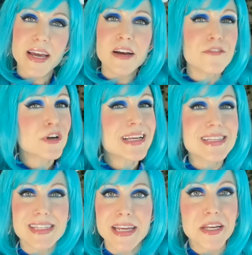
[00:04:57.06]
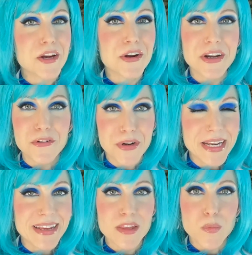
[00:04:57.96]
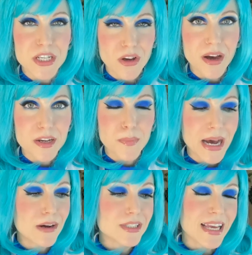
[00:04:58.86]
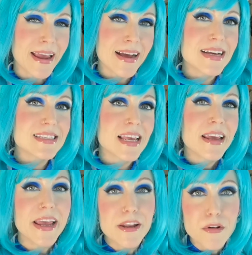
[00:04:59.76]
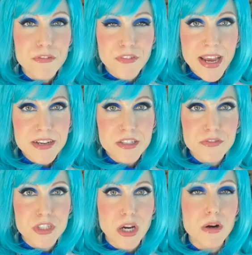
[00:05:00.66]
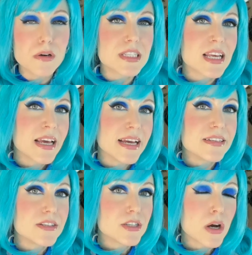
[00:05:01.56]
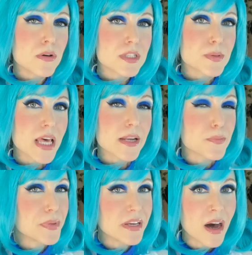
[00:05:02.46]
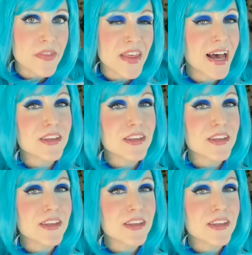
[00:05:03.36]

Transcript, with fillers: Every skincare ingredient that we talk about has an effective dose and a dose that beyond that